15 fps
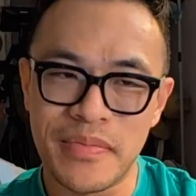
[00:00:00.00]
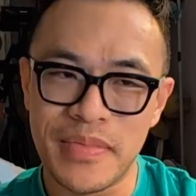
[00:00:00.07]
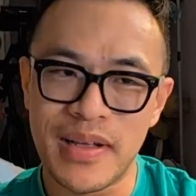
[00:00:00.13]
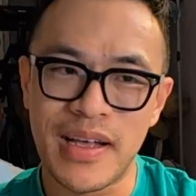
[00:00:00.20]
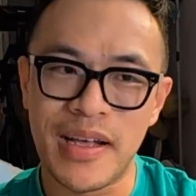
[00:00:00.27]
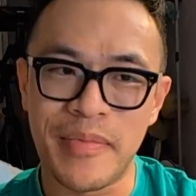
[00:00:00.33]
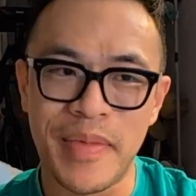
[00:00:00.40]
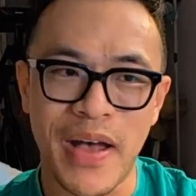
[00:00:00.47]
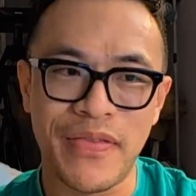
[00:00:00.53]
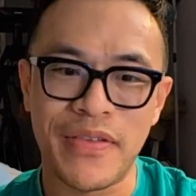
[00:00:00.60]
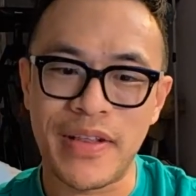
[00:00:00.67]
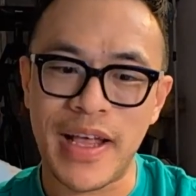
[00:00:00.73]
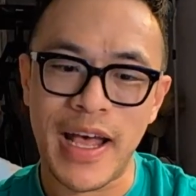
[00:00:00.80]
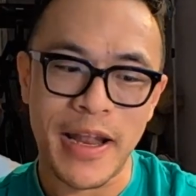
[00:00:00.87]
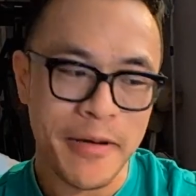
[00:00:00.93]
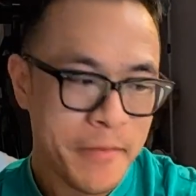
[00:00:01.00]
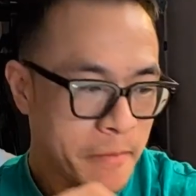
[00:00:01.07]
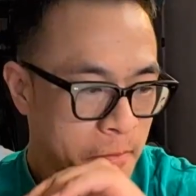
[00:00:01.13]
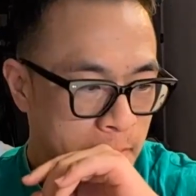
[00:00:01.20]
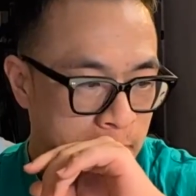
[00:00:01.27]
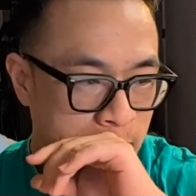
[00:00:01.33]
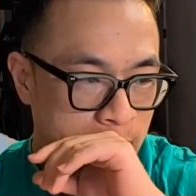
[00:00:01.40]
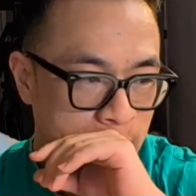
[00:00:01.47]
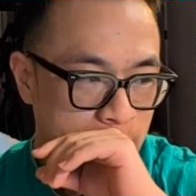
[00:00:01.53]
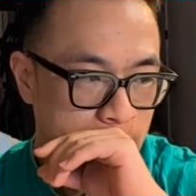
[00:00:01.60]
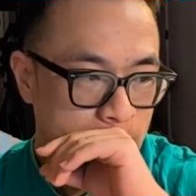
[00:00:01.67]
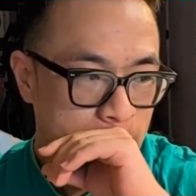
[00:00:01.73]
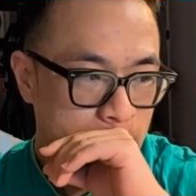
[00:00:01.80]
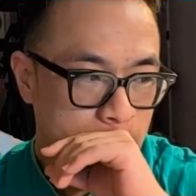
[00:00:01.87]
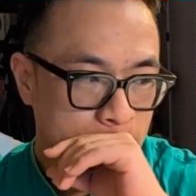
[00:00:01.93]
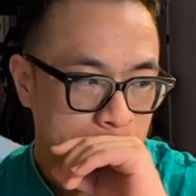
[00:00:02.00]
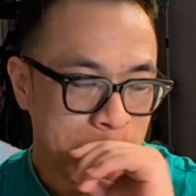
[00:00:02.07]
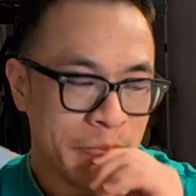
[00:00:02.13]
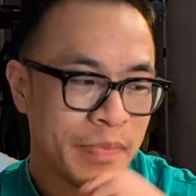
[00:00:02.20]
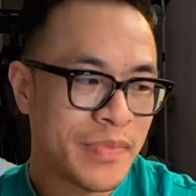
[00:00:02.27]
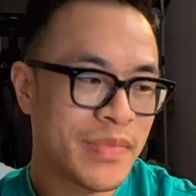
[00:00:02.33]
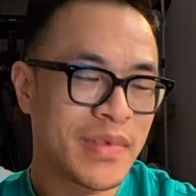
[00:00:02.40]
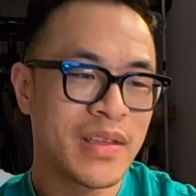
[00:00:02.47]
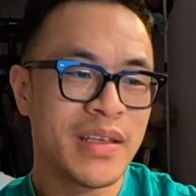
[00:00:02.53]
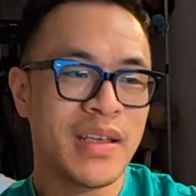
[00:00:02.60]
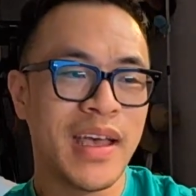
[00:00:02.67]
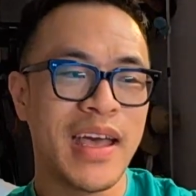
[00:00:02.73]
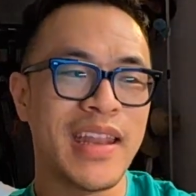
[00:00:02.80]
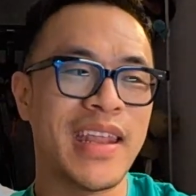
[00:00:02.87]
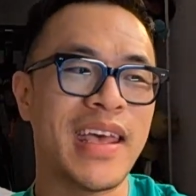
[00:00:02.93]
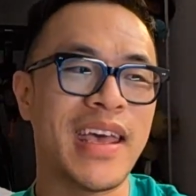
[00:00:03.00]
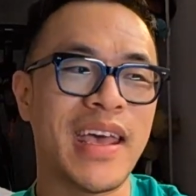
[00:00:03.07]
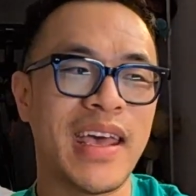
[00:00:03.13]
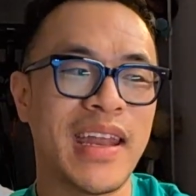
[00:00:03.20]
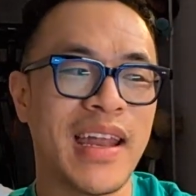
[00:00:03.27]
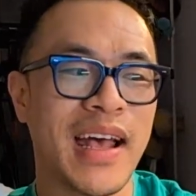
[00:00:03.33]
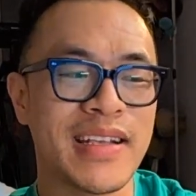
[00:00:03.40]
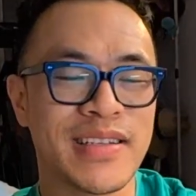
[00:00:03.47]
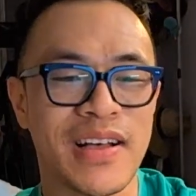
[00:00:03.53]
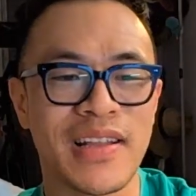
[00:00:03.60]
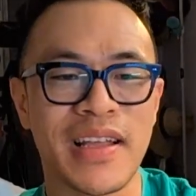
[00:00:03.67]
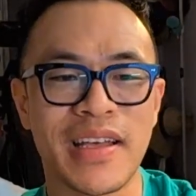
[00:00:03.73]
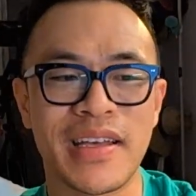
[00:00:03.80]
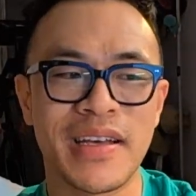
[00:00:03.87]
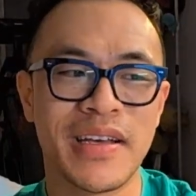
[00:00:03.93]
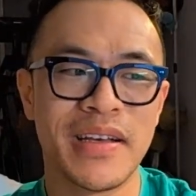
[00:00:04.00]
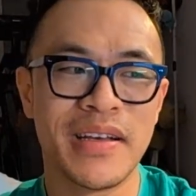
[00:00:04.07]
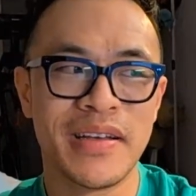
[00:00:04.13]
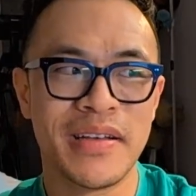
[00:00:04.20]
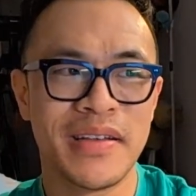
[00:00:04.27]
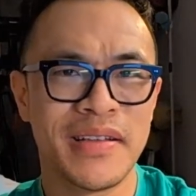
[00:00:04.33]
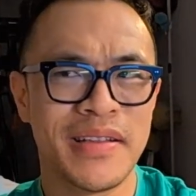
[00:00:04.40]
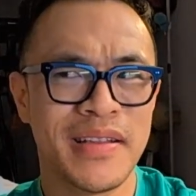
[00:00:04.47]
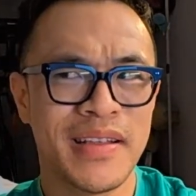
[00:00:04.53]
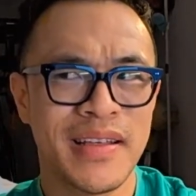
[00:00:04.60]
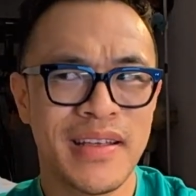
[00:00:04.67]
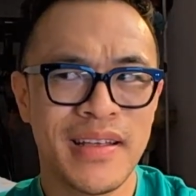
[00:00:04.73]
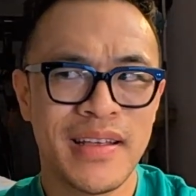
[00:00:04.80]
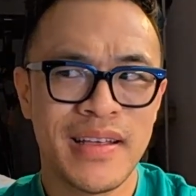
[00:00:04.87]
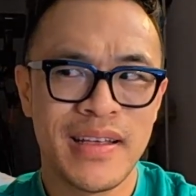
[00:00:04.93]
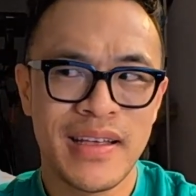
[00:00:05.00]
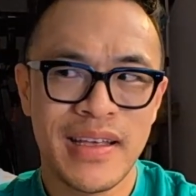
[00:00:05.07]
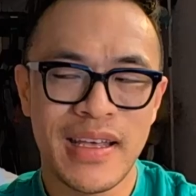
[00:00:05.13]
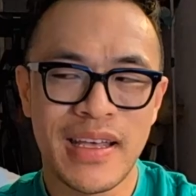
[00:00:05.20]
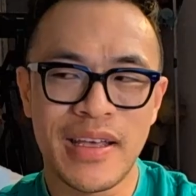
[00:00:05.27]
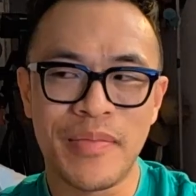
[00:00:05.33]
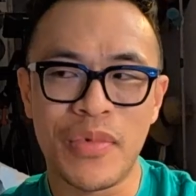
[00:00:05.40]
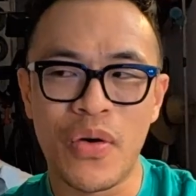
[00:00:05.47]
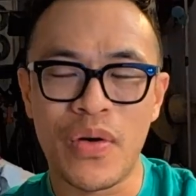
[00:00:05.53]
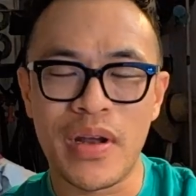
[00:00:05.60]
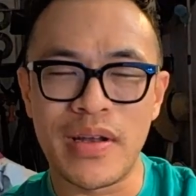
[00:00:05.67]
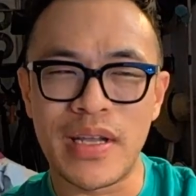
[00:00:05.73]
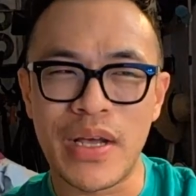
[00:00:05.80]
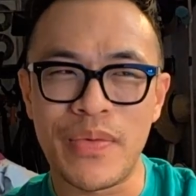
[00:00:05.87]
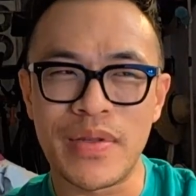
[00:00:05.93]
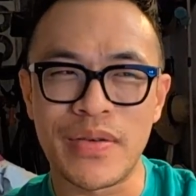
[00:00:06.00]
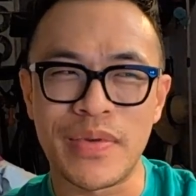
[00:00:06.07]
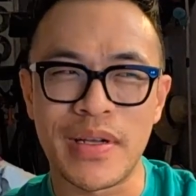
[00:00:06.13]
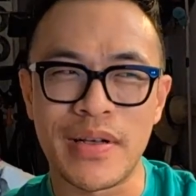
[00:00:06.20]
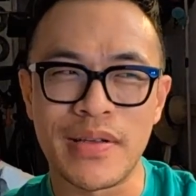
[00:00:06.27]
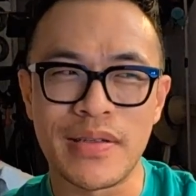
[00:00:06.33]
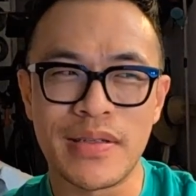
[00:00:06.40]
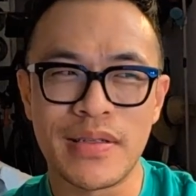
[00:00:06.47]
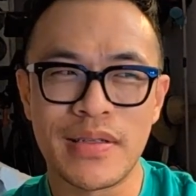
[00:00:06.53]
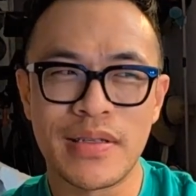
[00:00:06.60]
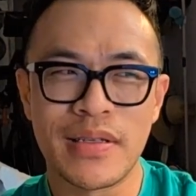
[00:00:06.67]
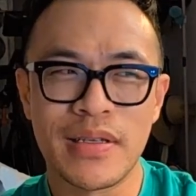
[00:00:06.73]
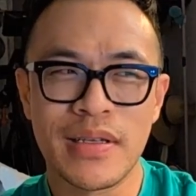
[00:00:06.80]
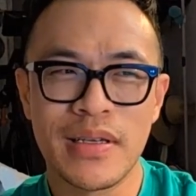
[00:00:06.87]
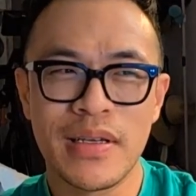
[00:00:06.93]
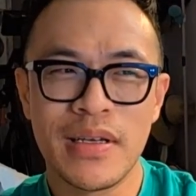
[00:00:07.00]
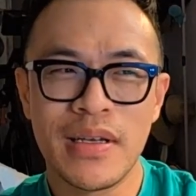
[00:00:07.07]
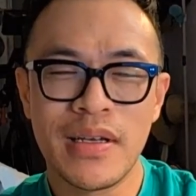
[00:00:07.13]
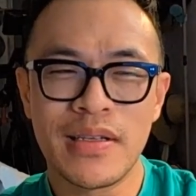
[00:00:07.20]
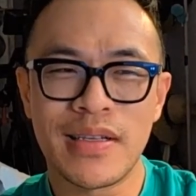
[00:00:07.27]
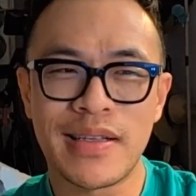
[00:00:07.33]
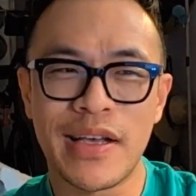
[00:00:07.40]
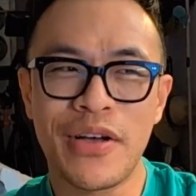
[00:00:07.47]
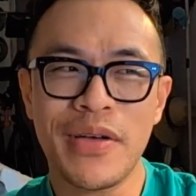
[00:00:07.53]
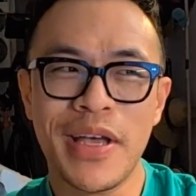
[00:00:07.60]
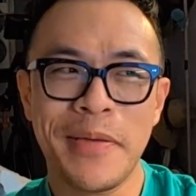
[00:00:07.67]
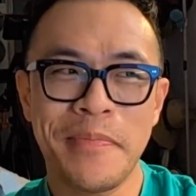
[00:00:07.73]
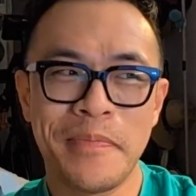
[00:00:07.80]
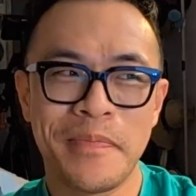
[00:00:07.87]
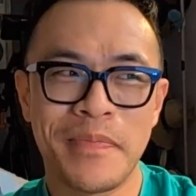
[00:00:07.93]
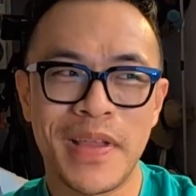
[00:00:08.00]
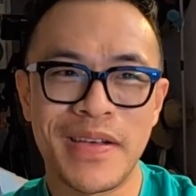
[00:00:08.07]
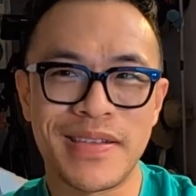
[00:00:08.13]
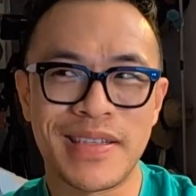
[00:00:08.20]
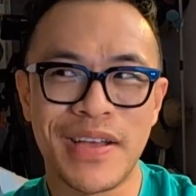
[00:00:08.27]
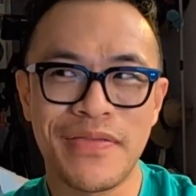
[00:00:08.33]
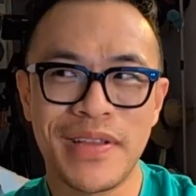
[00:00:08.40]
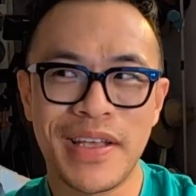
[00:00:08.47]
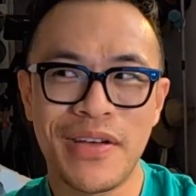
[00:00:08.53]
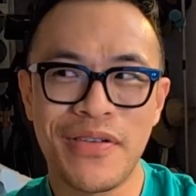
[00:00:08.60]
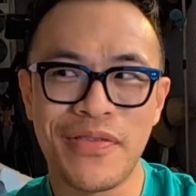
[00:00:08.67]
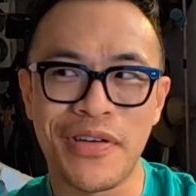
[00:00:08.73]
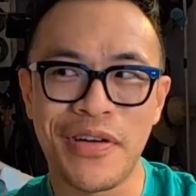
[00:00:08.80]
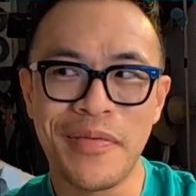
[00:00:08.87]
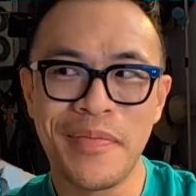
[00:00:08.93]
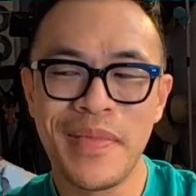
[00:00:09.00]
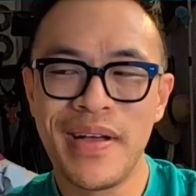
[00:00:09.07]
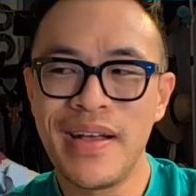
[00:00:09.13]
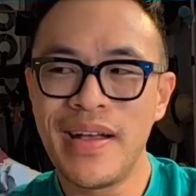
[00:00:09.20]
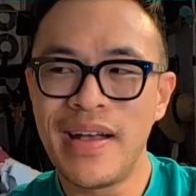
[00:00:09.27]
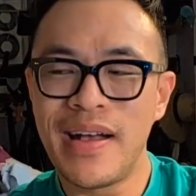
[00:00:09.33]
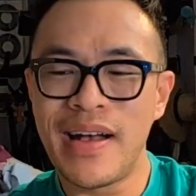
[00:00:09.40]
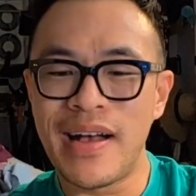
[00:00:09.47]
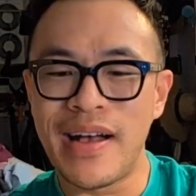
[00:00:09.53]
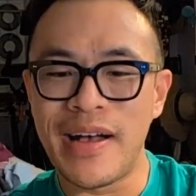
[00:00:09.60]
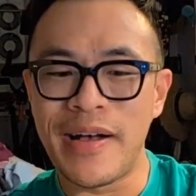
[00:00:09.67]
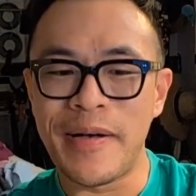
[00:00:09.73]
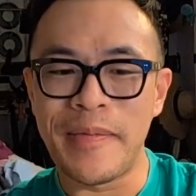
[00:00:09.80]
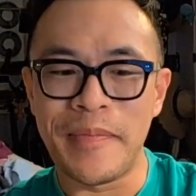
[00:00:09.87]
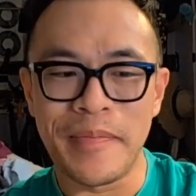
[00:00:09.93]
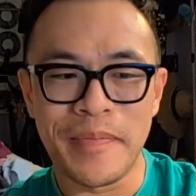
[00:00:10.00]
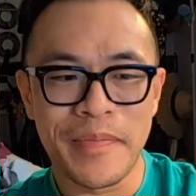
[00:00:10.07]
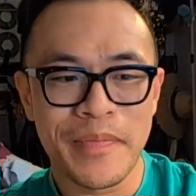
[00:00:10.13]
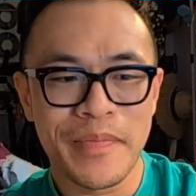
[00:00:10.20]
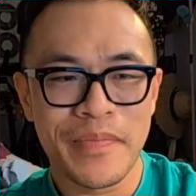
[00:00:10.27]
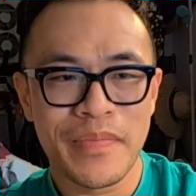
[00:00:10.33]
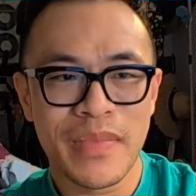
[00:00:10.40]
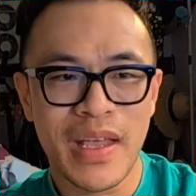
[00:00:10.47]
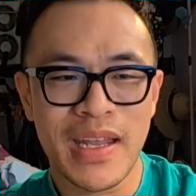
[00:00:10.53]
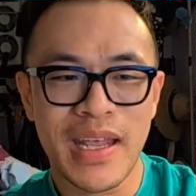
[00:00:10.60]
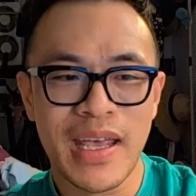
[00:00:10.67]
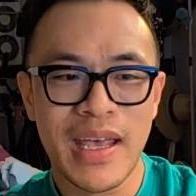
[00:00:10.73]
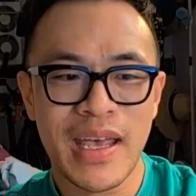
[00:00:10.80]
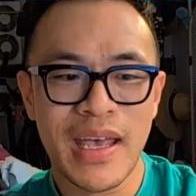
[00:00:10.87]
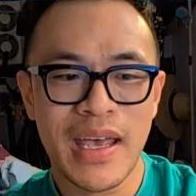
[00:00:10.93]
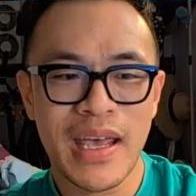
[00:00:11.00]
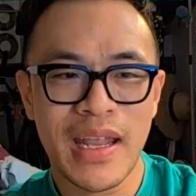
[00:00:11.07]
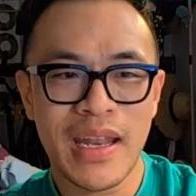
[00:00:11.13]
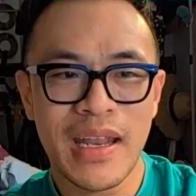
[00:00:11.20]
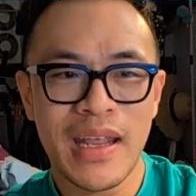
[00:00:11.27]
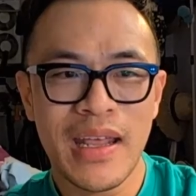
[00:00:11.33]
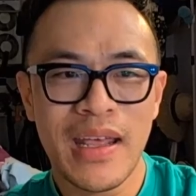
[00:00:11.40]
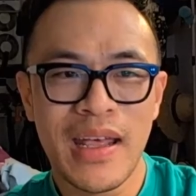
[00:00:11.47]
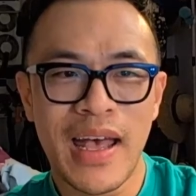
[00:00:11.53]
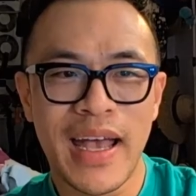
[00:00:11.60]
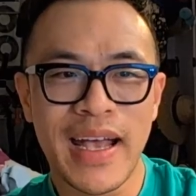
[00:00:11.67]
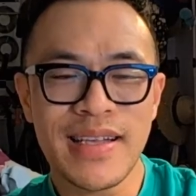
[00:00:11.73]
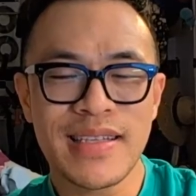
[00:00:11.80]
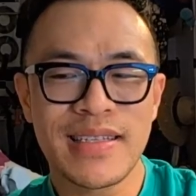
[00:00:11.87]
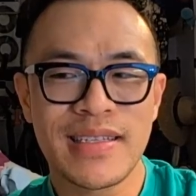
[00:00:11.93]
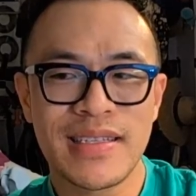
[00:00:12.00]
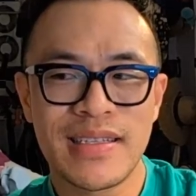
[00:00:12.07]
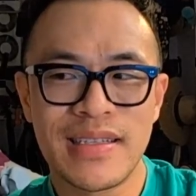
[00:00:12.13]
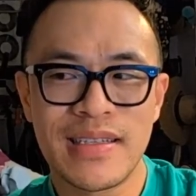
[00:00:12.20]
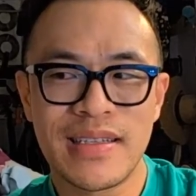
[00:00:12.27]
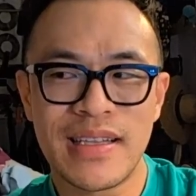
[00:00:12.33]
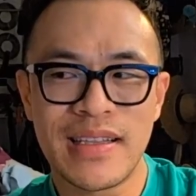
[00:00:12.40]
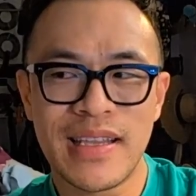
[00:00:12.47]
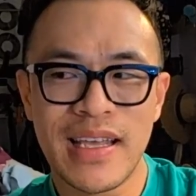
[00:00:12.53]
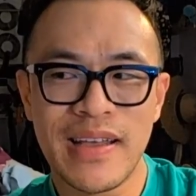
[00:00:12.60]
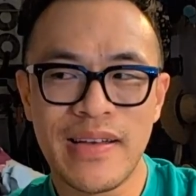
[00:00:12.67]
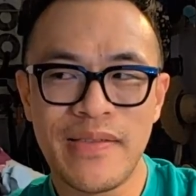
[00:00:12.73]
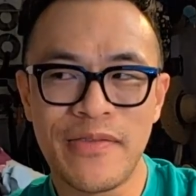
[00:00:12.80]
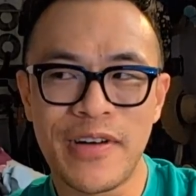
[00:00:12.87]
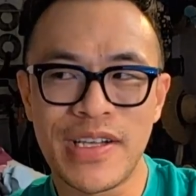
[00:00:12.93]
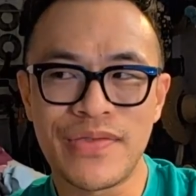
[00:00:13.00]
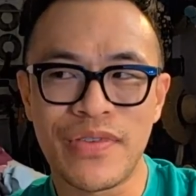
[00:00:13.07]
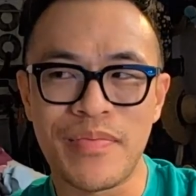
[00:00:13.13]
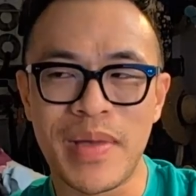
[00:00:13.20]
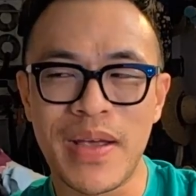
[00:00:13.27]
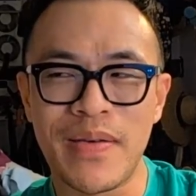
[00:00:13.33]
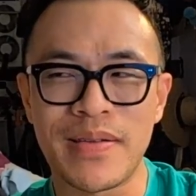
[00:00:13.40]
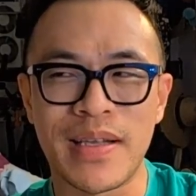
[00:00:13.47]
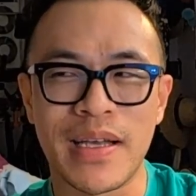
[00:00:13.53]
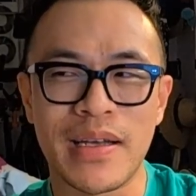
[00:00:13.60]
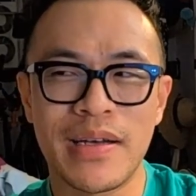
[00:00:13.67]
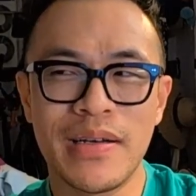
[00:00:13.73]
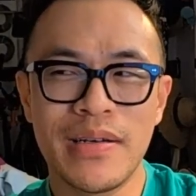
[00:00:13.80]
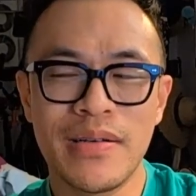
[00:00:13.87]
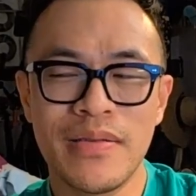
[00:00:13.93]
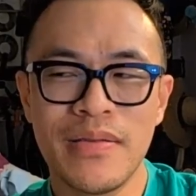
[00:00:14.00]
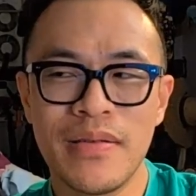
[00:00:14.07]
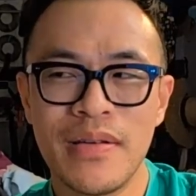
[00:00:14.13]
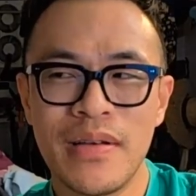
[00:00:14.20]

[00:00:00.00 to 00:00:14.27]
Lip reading: after that. And then I saw like him go on a date with someone else. So I was like, okay, it was definitely over. And then I guess the thing was for me was like, oh,